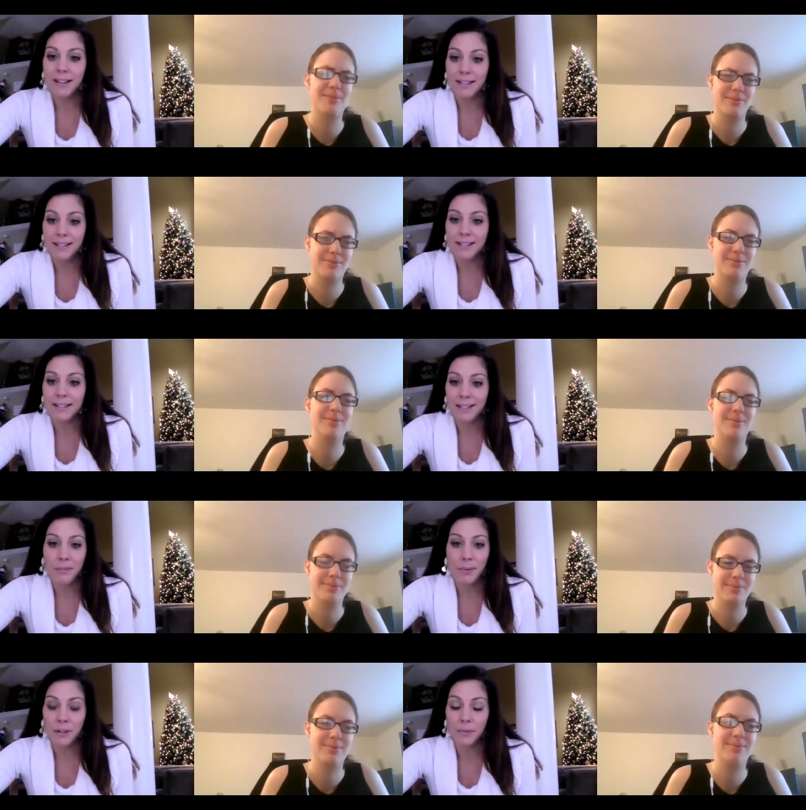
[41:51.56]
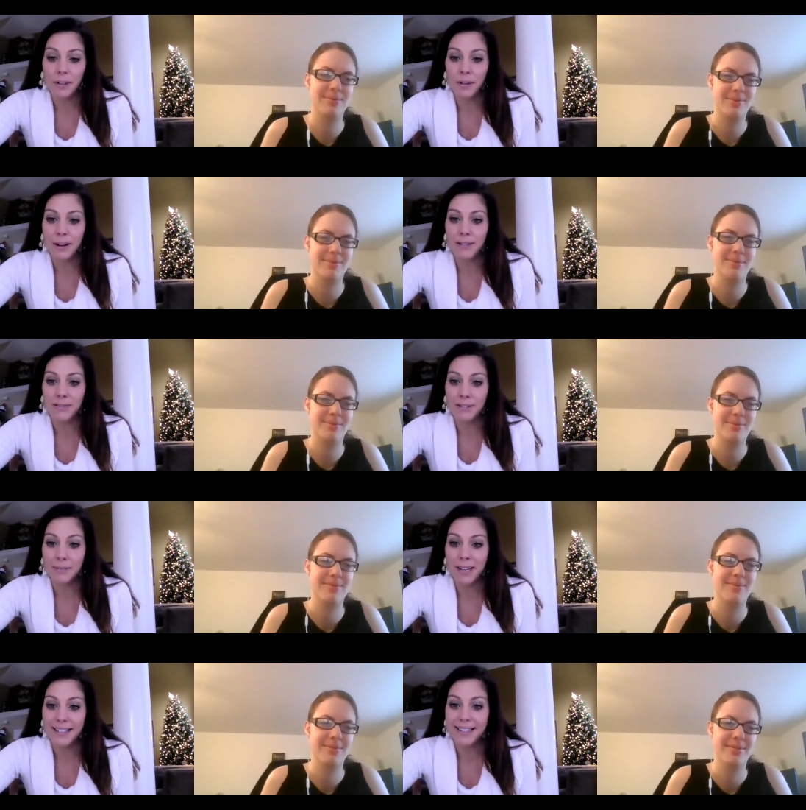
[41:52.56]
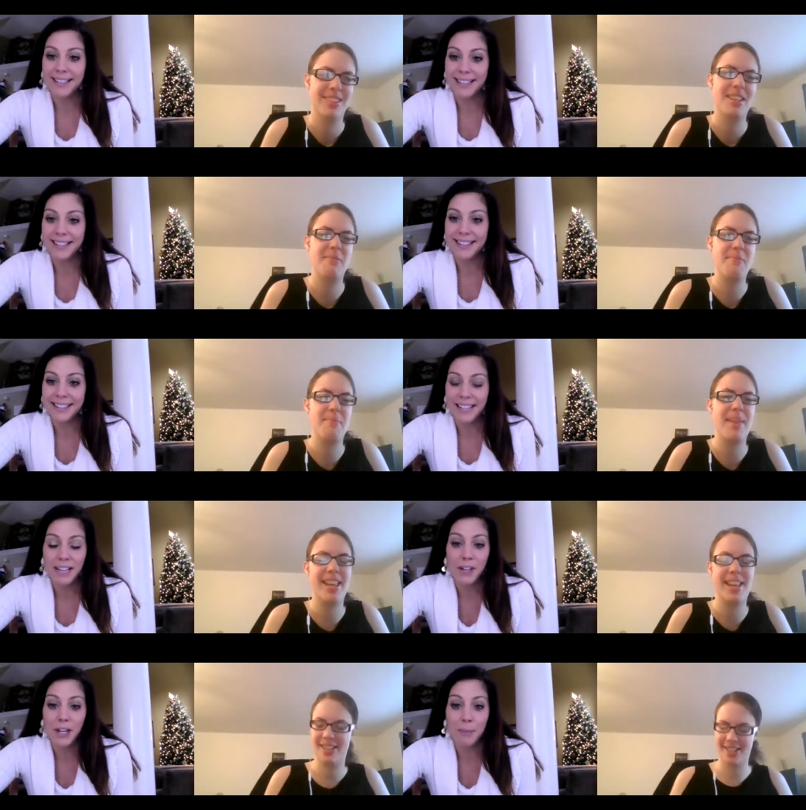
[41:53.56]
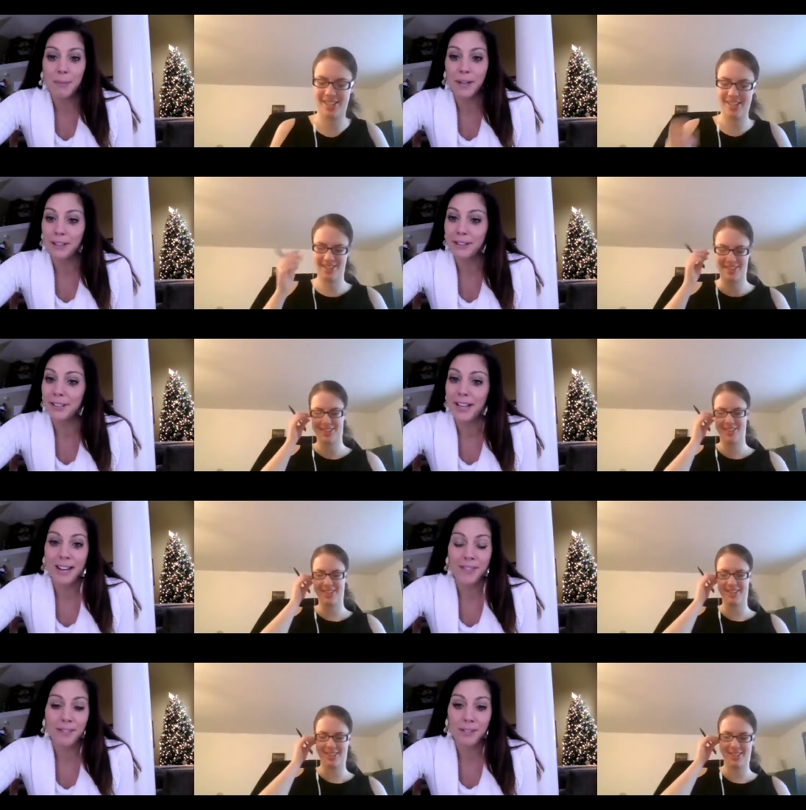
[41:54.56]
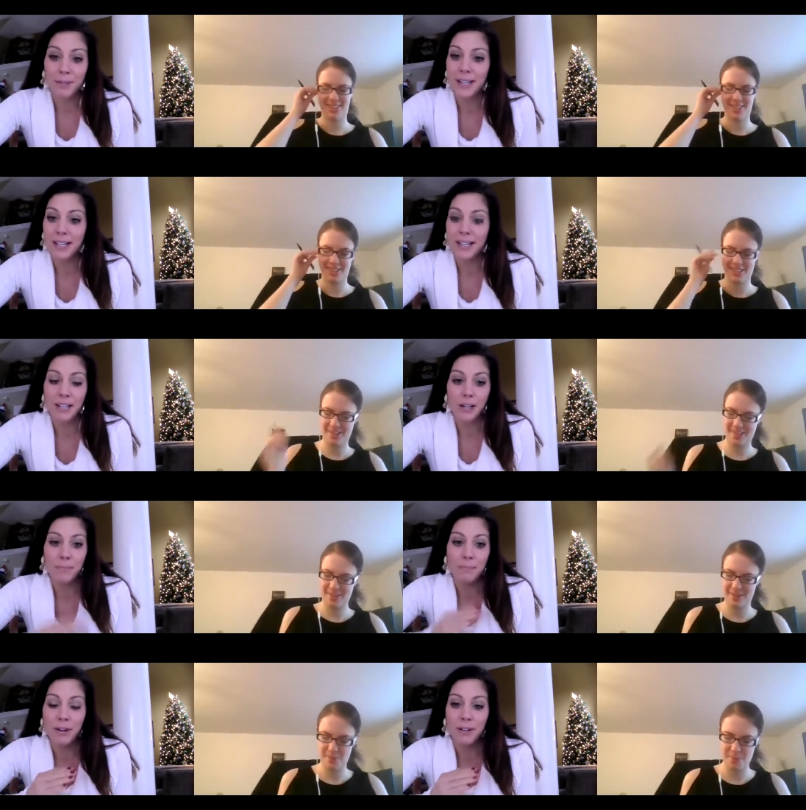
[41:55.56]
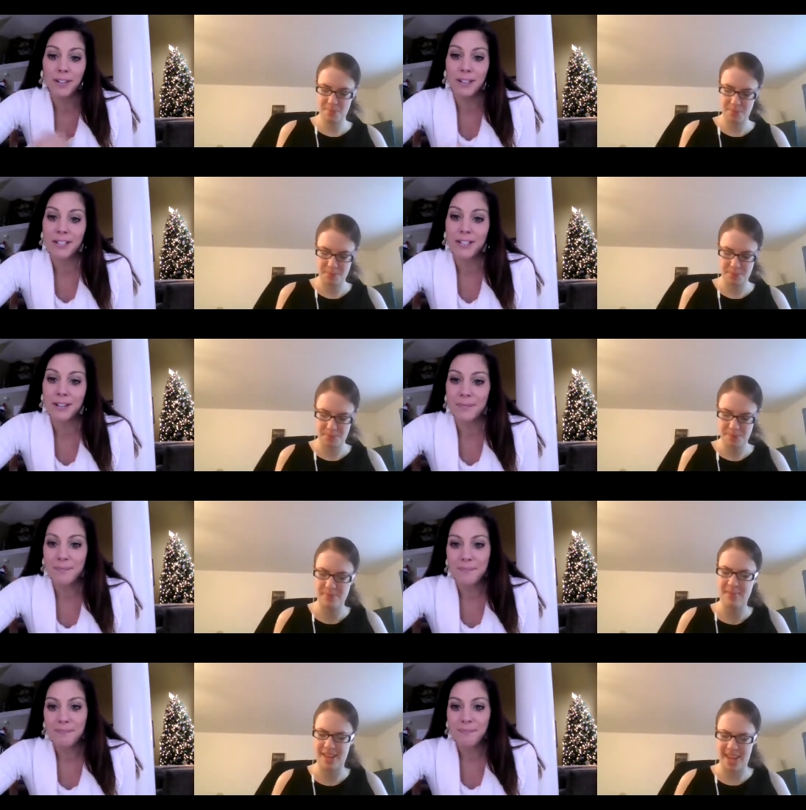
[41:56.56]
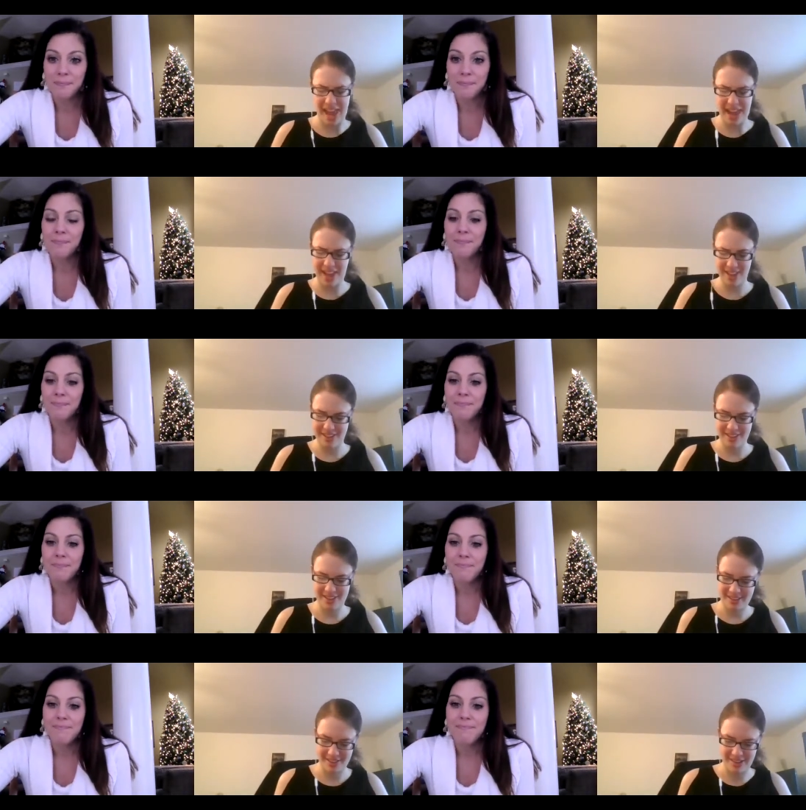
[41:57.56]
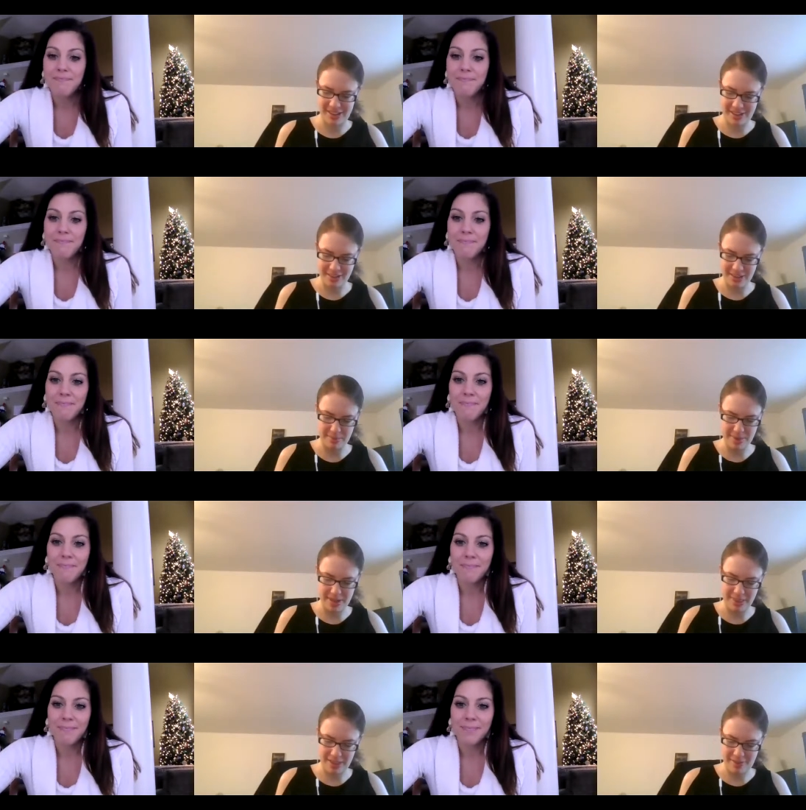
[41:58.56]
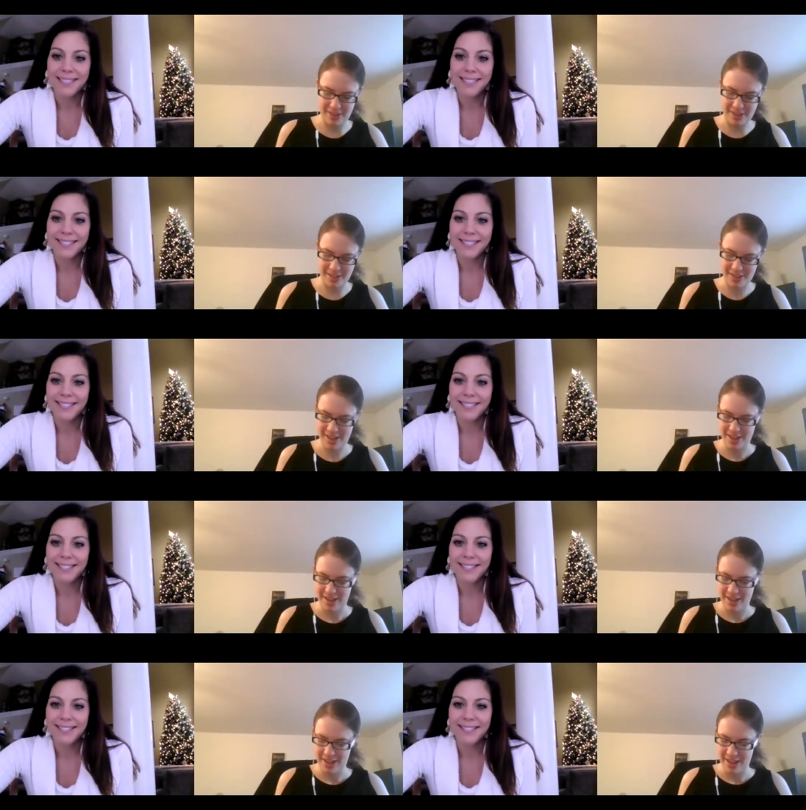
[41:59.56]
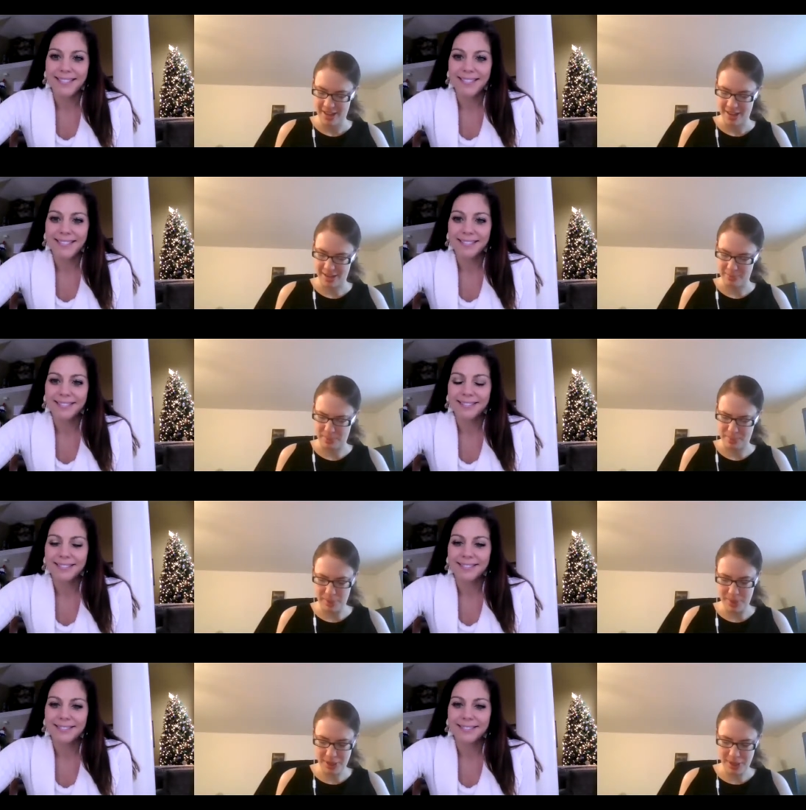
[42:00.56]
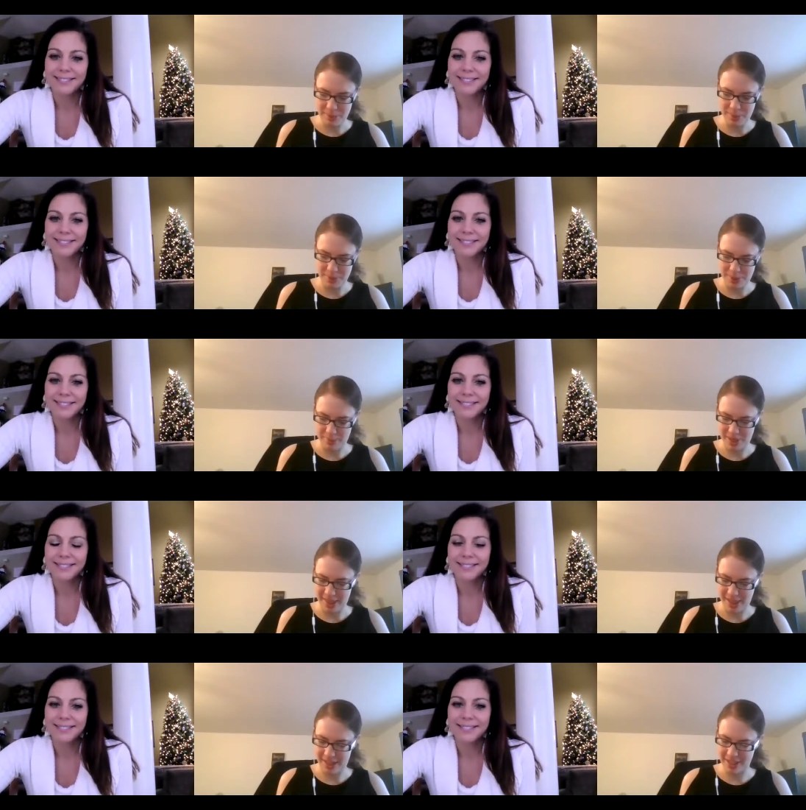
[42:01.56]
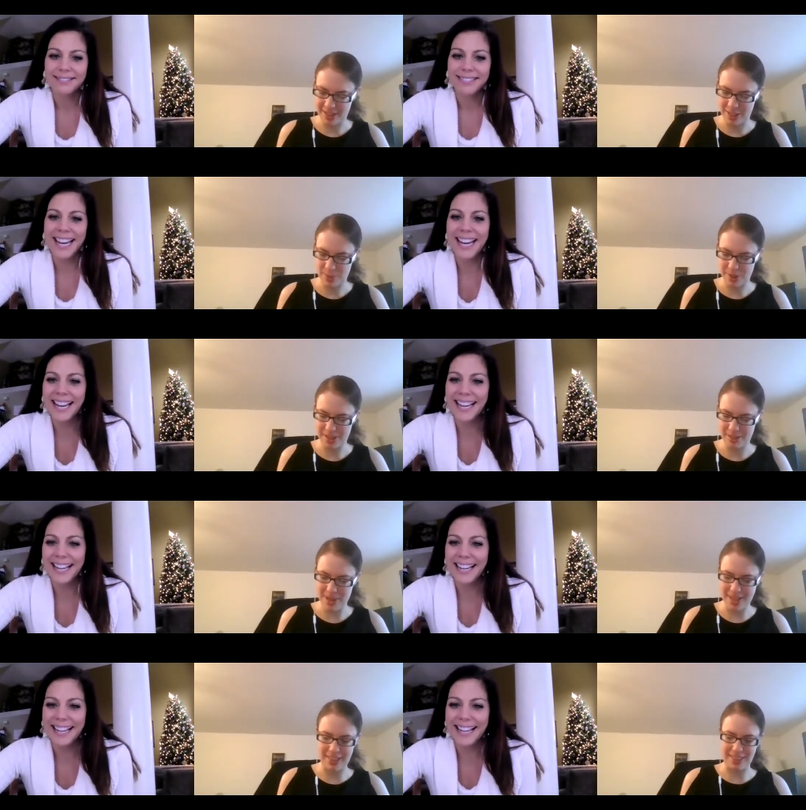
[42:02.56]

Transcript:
Speaker 1: mm. and it mm. worked really well for me. Yeah, Amazing. even not being there live every week, you know, part of it. So
Speaker 2: yes, awesome. I love it. Awesome. I'm like, we talked about so many things. Do you want to speak